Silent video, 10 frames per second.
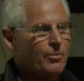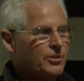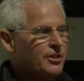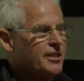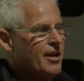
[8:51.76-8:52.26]
it was
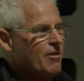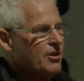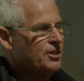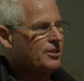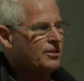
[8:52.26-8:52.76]
the
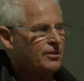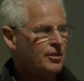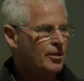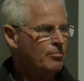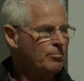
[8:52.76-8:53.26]
terrace,
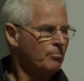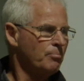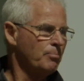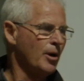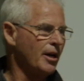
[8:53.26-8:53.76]

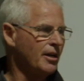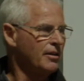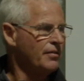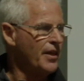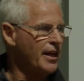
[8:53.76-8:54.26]
but
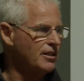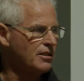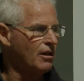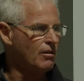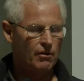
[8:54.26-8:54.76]
that is
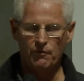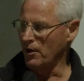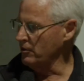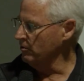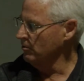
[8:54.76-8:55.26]
no longer
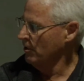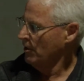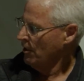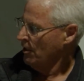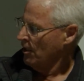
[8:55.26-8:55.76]
functional.
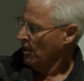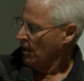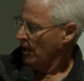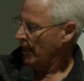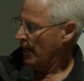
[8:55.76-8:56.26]

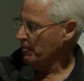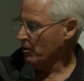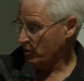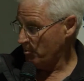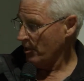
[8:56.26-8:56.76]
That
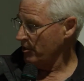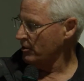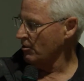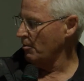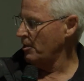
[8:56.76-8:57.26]
was about this
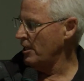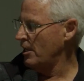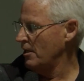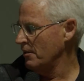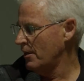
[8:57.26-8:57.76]
time of
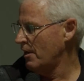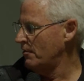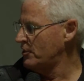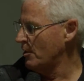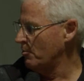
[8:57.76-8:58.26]
year, and then over
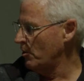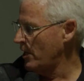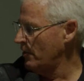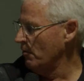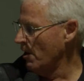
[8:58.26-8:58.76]
summer we
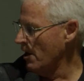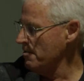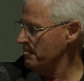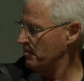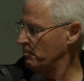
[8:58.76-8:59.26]
had the rain
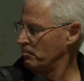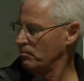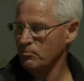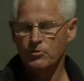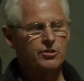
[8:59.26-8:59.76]

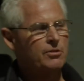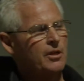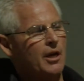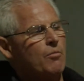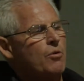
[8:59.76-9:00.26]

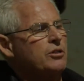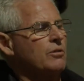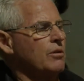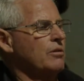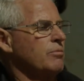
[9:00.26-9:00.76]
and washed
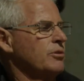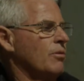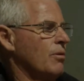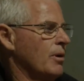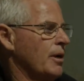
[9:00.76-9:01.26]
all the
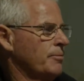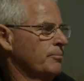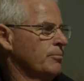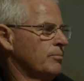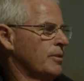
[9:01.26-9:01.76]
topsoil away.
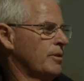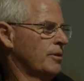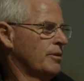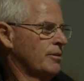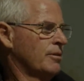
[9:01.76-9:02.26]

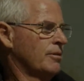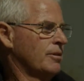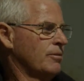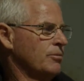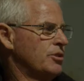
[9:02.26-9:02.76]

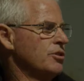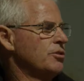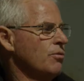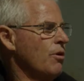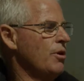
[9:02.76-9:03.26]
It
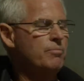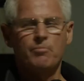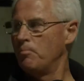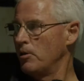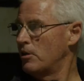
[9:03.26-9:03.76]
destroyed
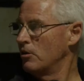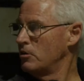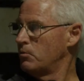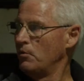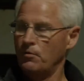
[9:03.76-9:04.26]

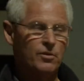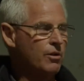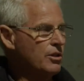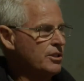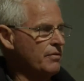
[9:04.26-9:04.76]
because we
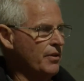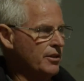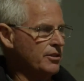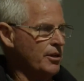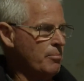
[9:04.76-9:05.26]
lost the
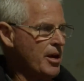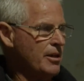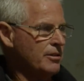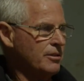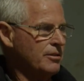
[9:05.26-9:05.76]
functioning
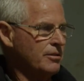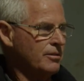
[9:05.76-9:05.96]
patterns.